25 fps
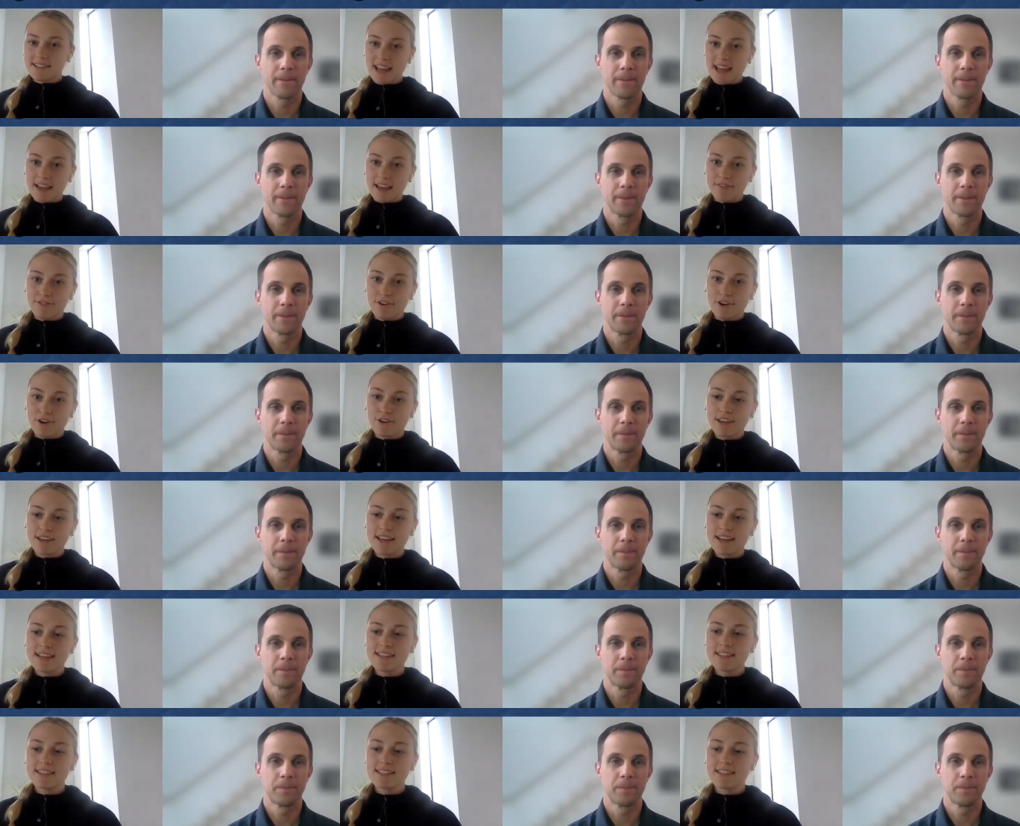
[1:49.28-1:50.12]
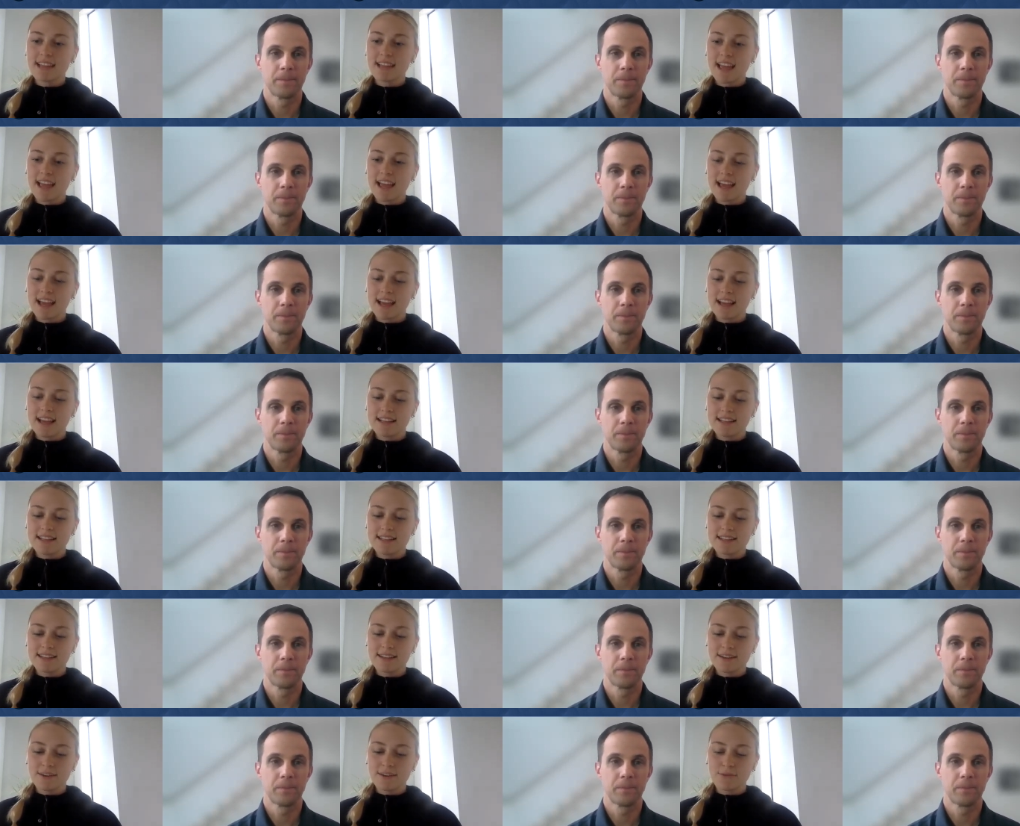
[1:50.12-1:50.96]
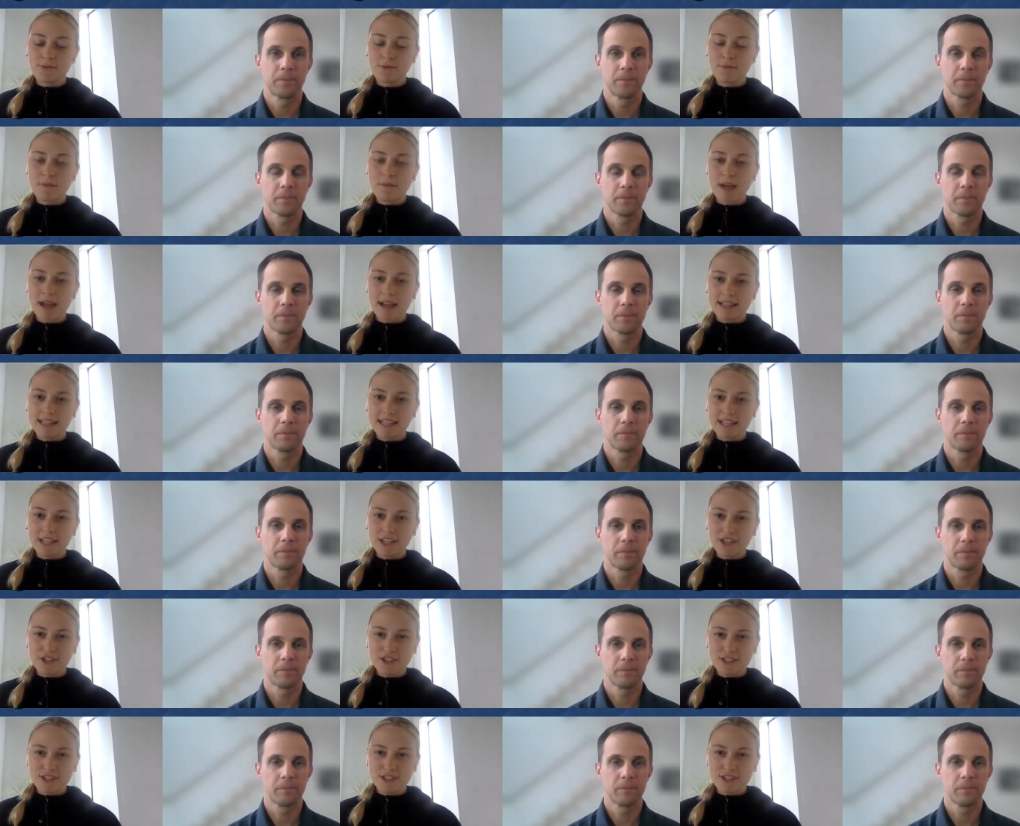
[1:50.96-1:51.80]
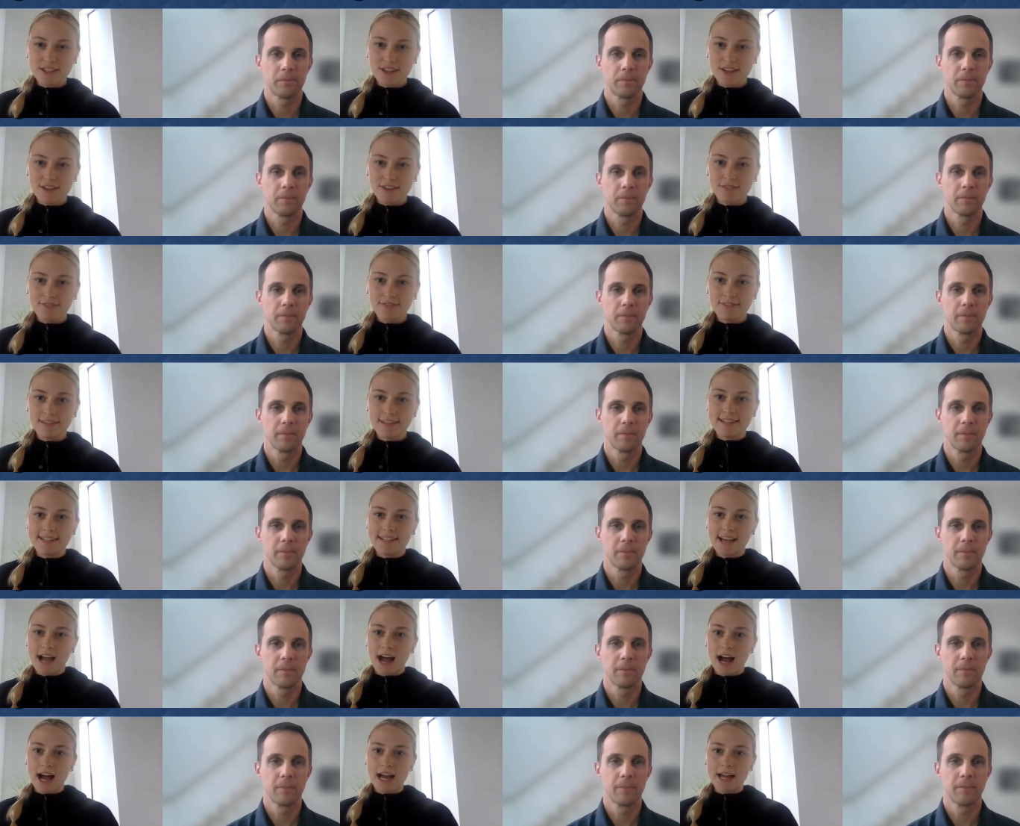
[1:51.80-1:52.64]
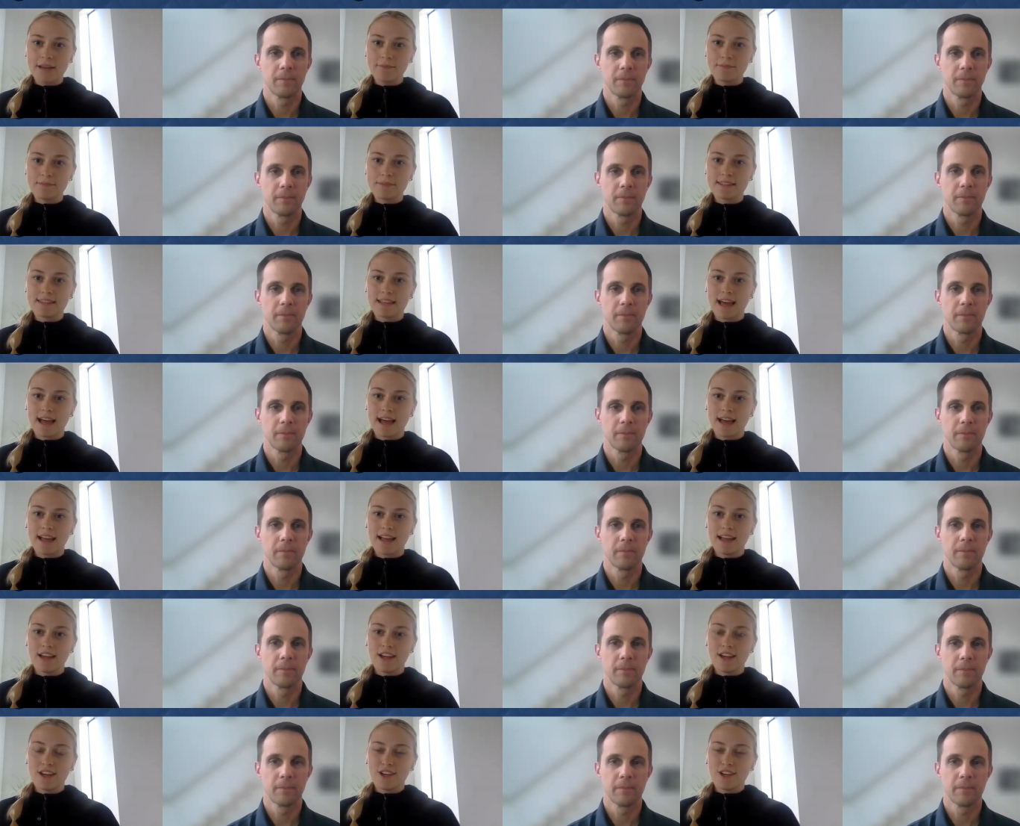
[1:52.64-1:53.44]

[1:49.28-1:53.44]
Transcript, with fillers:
Speaker 1: staying focused and reminding yourself in times that